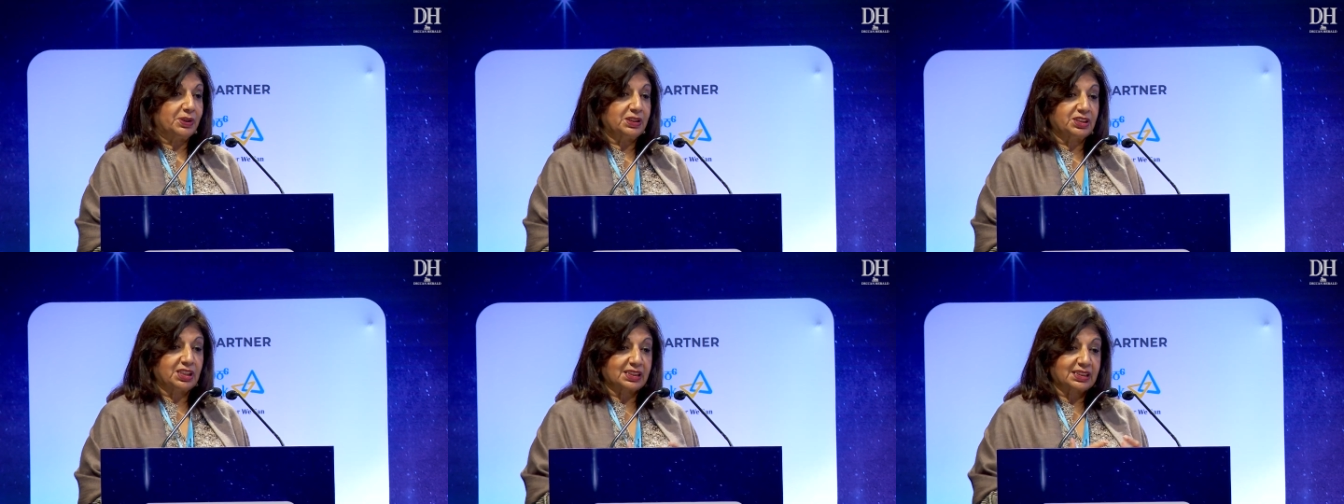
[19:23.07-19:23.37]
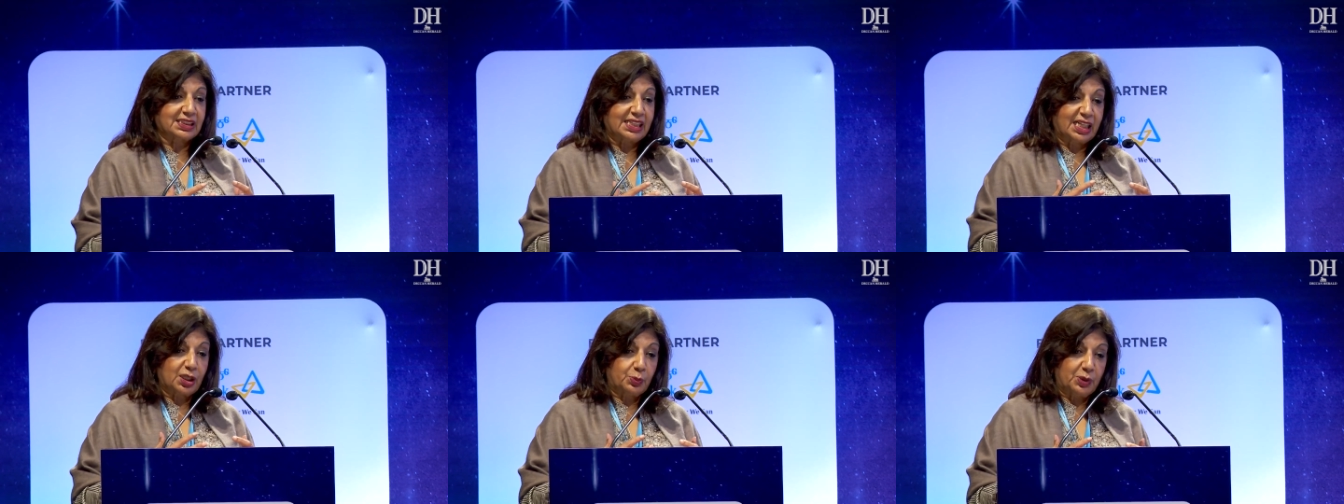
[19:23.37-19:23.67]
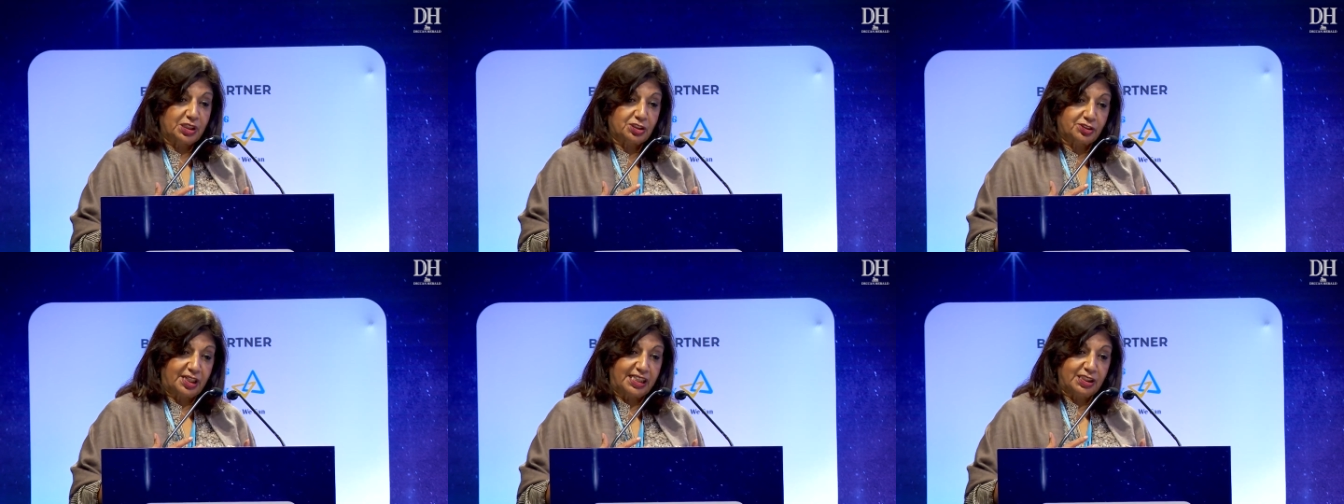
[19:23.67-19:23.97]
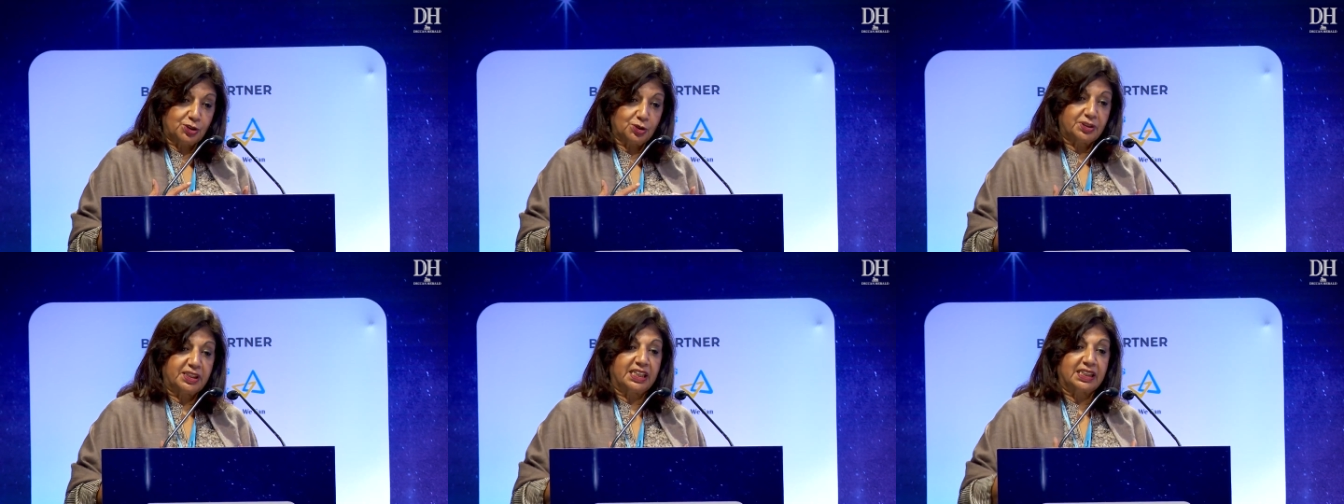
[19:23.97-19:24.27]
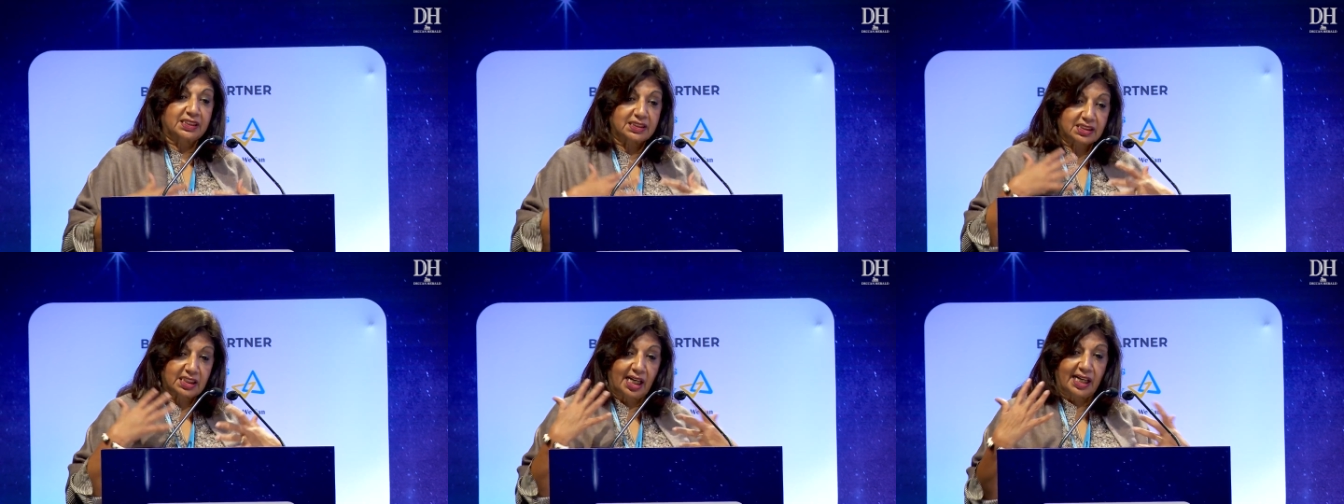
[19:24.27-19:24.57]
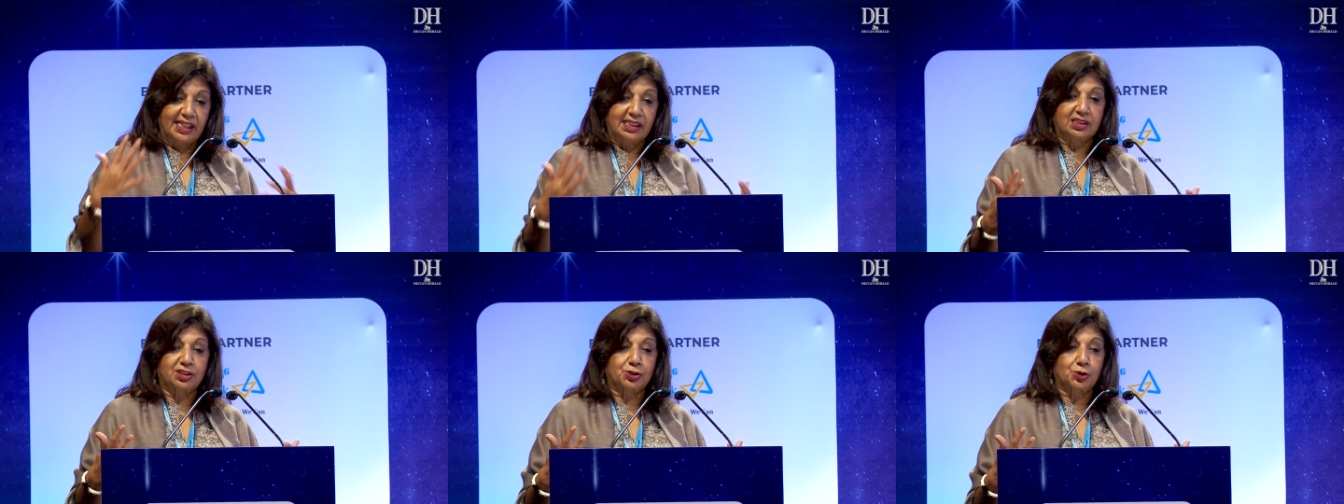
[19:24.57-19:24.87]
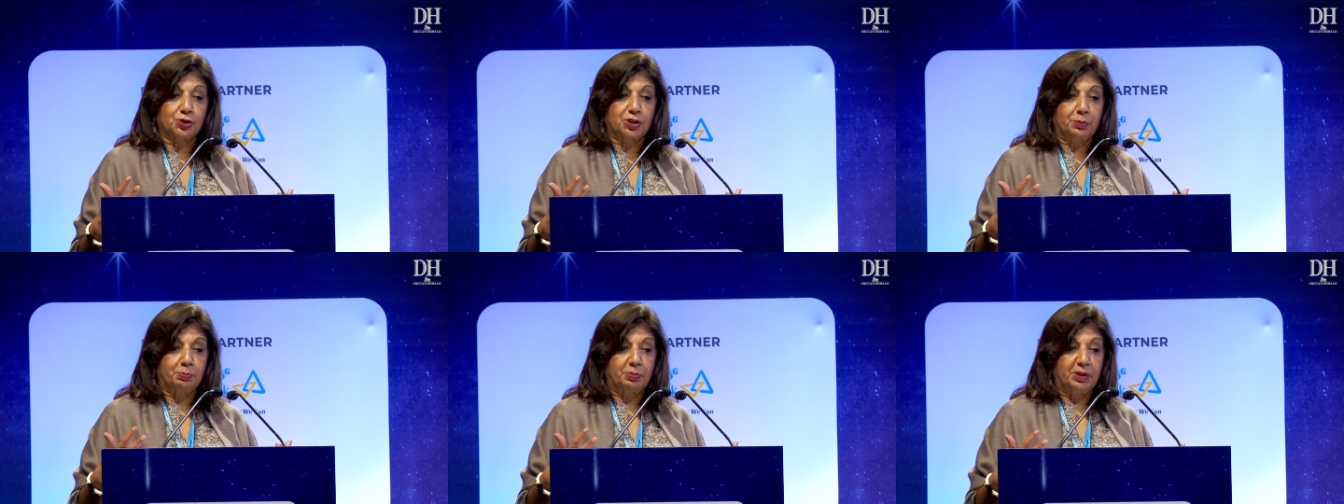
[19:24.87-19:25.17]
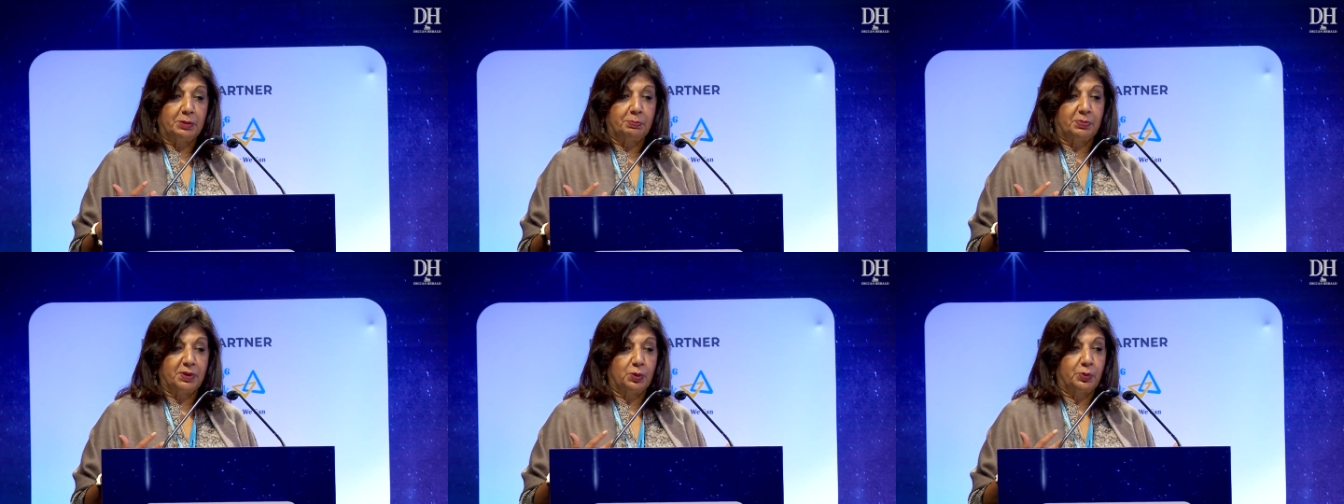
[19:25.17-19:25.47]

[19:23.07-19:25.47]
Just like we are trying to take science to the people,